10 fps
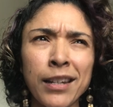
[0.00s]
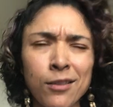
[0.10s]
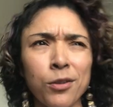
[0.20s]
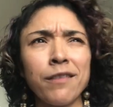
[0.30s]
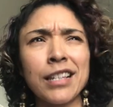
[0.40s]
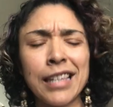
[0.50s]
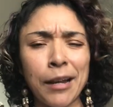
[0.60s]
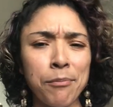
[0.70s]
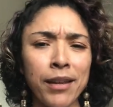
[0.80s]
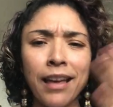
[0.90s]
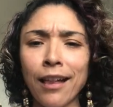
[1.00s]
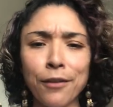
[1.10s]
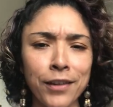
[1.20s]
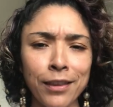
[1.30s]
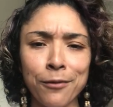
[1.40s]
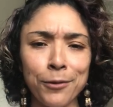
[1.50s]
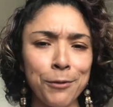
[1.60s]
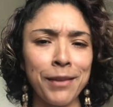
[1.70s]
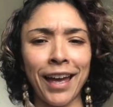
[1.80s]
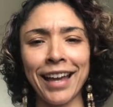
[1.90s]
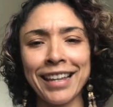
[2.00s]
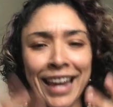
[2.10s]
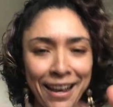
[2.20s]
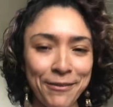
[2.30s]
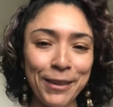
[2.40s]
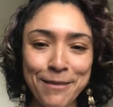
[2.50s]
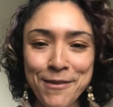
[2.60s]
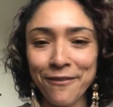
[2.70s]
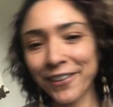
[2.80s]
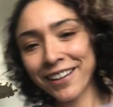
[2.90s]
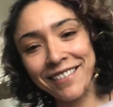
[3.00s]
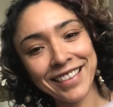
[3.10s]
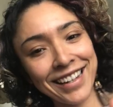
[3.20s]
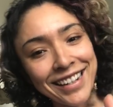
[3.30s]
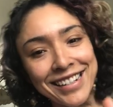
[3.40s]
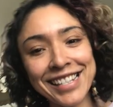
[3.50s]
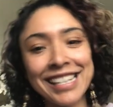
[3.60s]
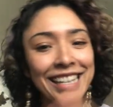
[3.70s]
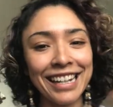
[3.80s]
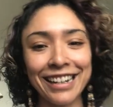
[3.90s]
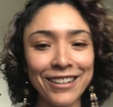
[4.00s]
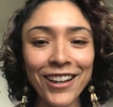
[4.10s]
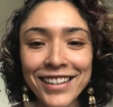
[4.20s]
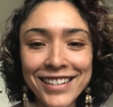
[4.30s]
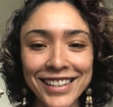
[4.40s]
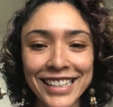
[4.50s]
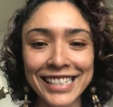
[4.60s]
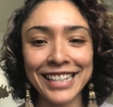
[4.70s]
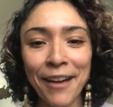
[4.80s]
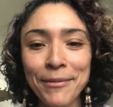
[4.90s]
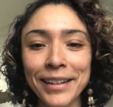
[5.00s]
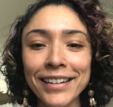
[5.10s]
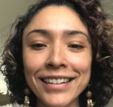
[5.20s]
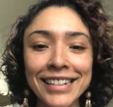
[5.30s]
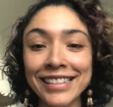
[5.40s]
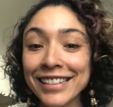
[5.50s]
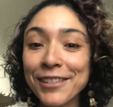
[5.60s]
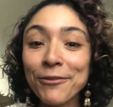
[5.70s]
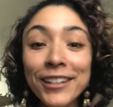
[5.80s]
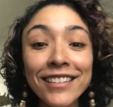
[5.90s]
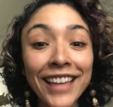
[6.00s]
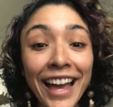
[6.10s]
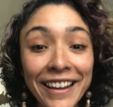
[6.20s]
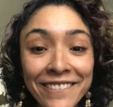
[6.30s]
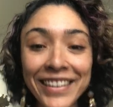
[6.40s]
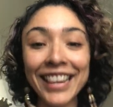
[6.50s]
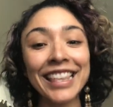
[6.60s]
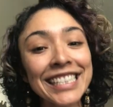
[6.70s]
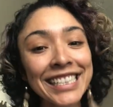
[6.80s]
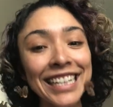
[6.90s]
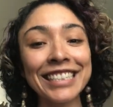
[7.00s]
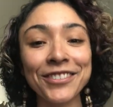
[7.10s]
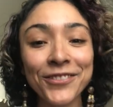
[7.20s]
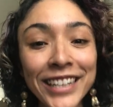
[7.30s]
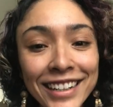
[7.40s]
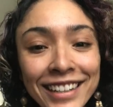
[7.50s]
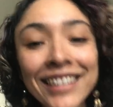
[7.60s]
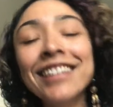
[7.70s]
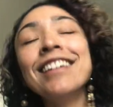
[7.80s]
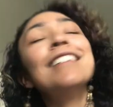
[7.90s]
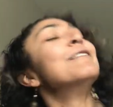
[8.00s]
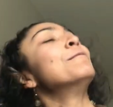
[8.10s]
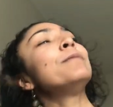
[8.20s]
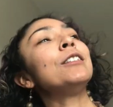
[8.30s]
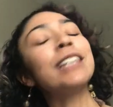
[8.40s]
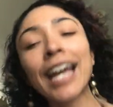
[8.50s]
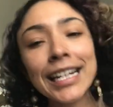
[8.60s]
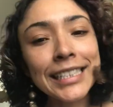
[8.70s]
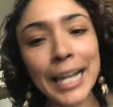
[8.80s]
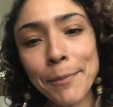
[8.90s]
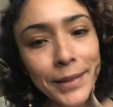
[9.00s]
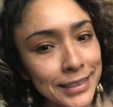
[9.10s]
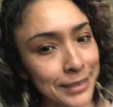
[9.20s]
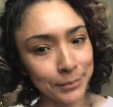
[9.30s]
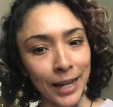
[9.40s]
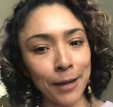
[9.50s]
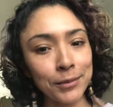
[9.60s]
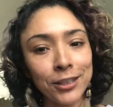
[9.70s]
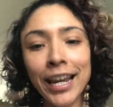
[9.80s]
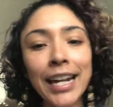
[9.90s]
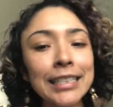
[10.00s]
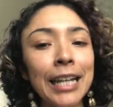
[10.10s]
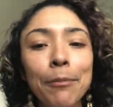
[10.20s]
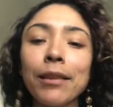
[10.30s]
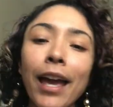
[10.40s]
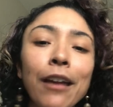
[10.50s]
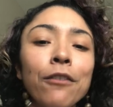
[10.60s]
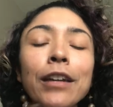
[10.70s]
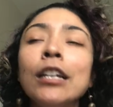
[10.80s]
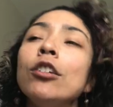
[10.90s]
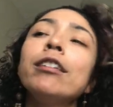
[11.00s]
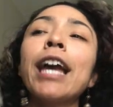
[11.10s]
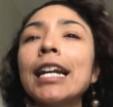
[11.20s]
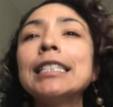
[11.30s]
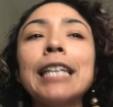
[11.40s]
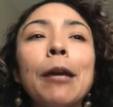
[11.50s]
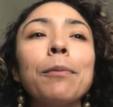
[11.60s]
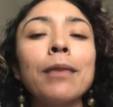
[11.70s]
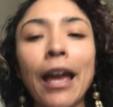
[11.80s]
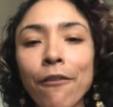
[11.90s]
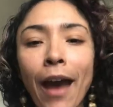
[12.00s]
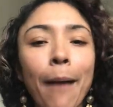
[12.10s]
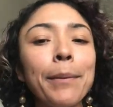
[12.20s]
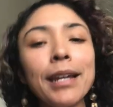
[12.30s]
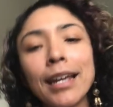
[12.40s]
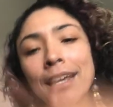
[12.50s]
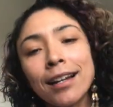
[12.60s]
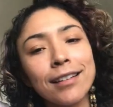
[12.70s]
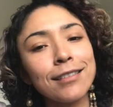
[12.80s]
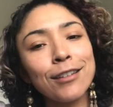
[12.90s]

it's sort of this big elephant in the room that I can't really move forward with you guys until I acknowledge that this happened, because it's real life. This shit is real. You can't escape it sometimes. You can't escape life, and you can't escape life happening,